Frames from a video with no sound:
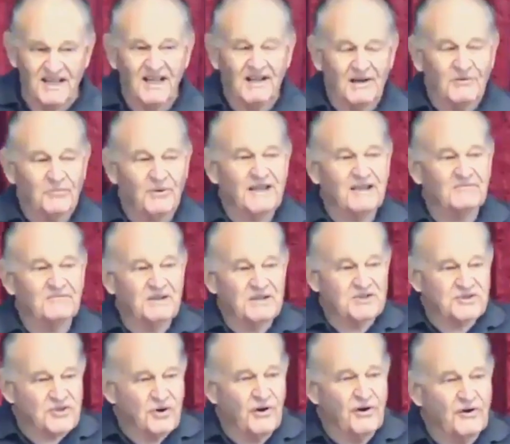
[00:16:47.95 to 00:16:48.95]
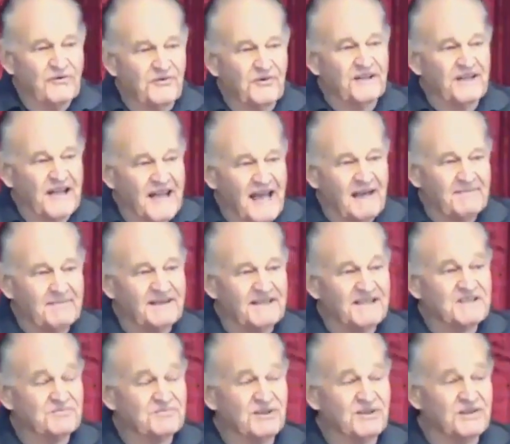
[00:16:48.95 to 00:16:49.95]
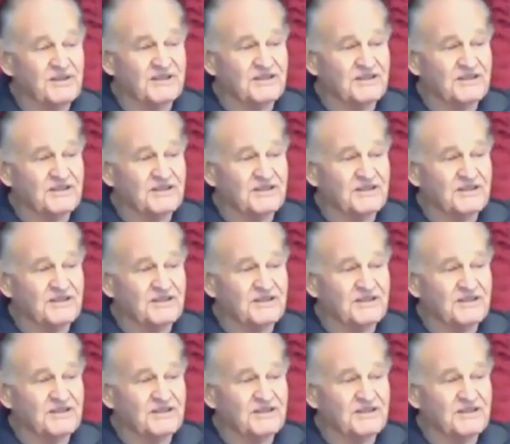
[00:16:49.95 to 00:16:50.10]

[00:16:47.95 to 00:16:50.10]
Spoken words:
We can be joyful and happy. That's what it